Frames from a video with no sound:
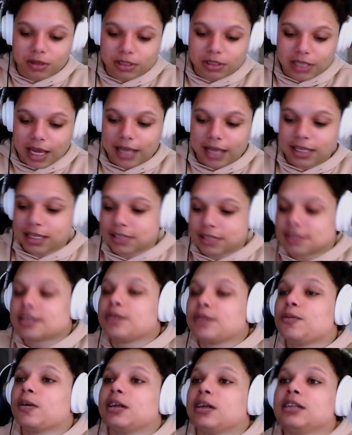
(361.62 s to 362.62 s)
I guess they
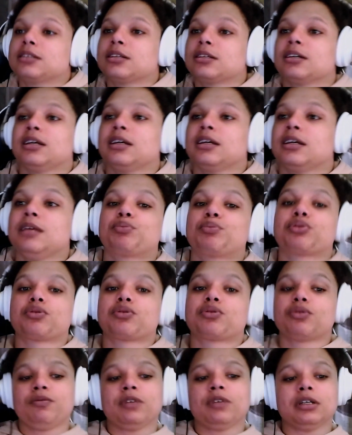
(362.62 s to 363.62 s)
wanted to
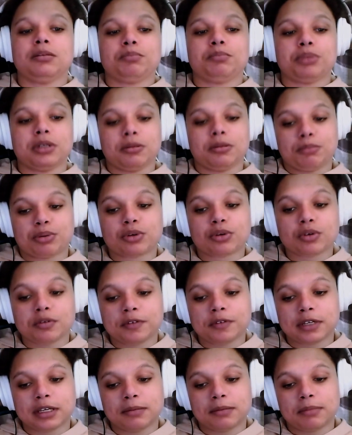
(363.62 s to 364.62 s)
improve it, but improving it made